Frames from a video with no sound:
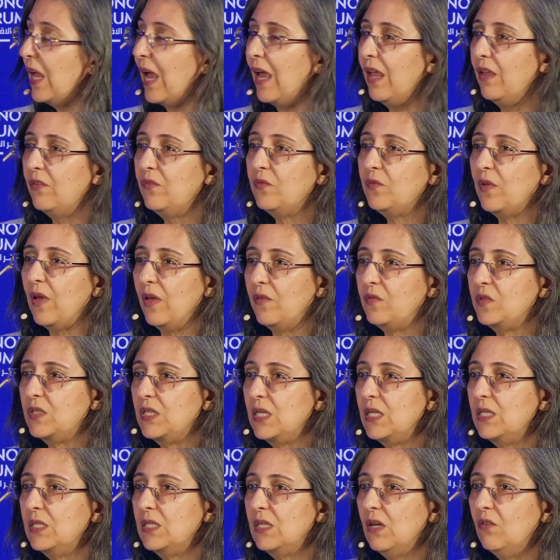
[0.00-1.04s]
I've
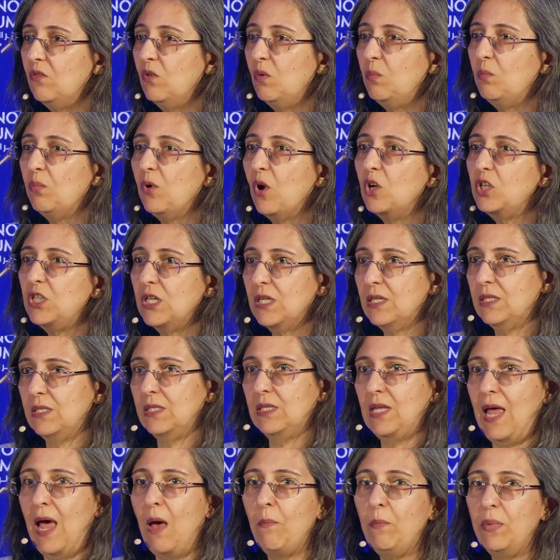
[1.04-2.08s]
seen several
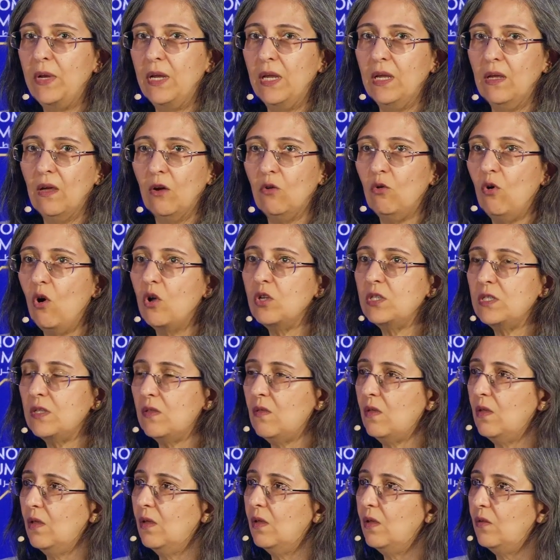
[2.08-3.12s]
projects happening across
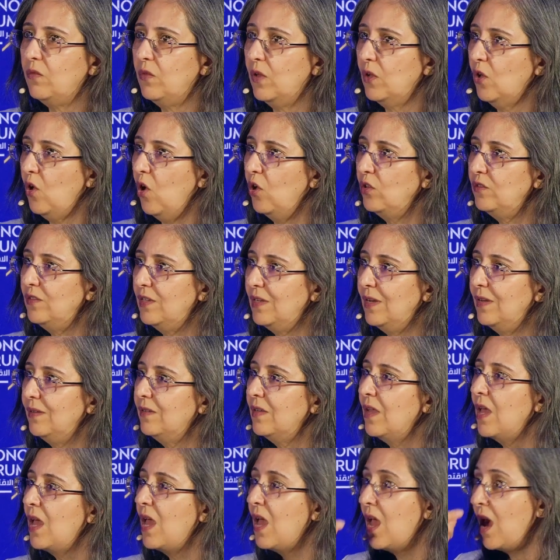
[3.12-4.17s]
the
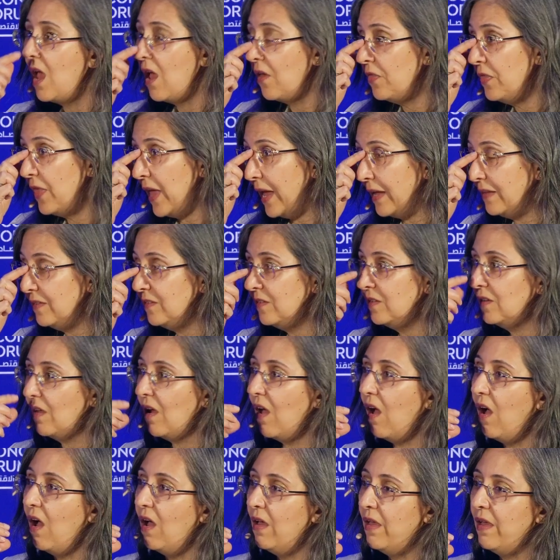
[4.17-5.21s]
continent that
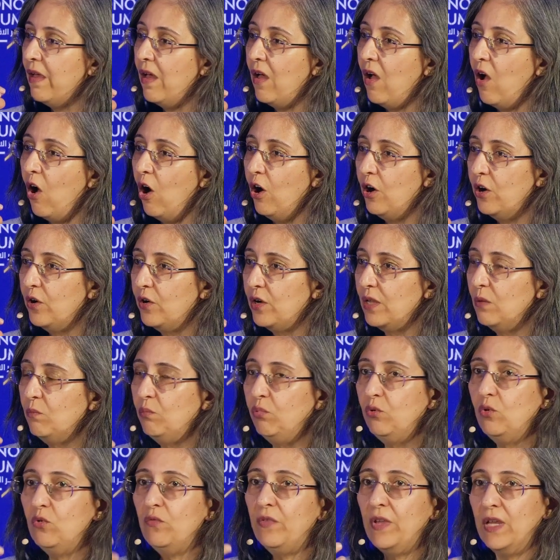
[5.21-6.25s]
are
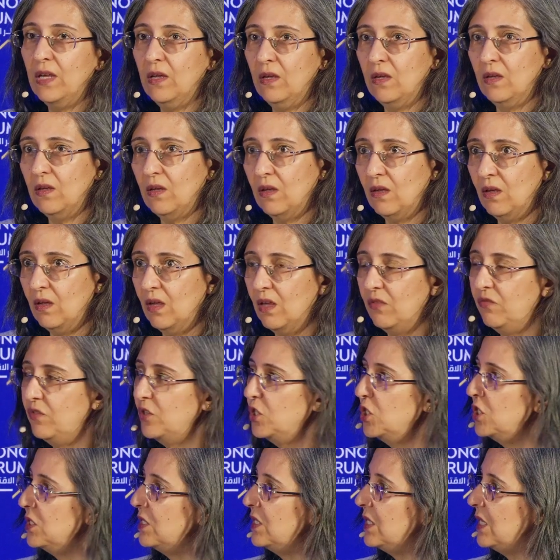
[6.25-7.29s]
improving
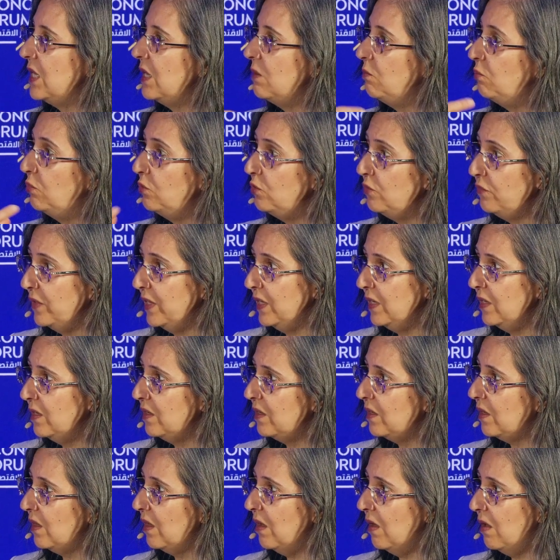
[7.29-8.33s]
efficiency, improving
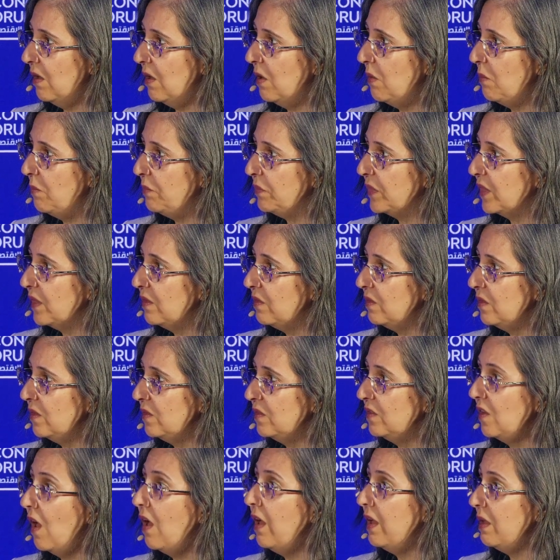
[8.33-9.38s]
the
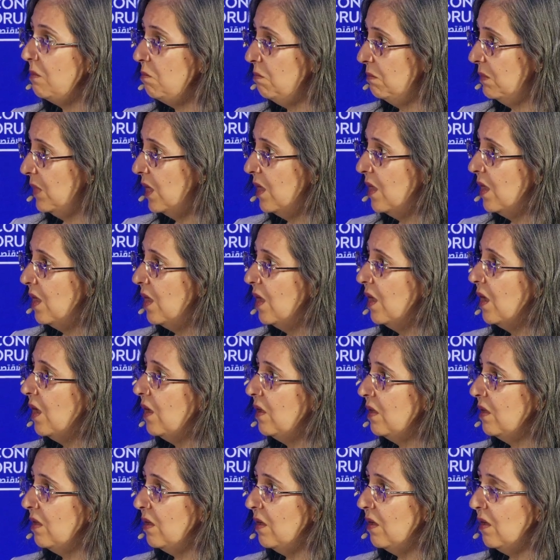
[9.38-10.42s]
time
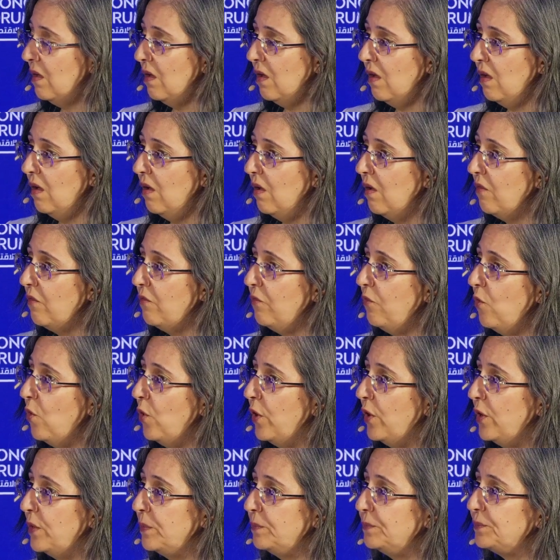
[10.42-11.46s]

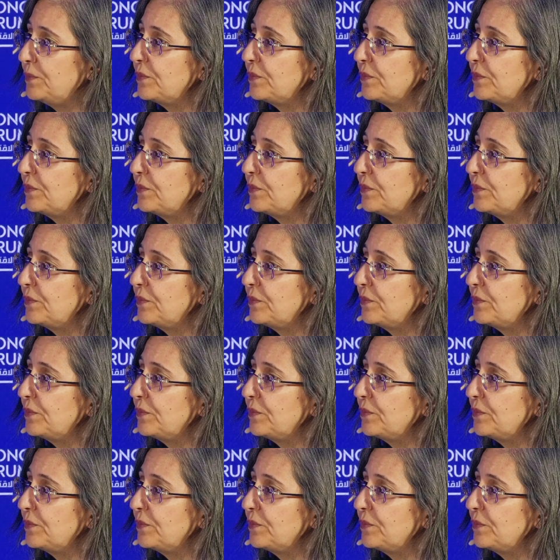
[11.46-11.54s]
for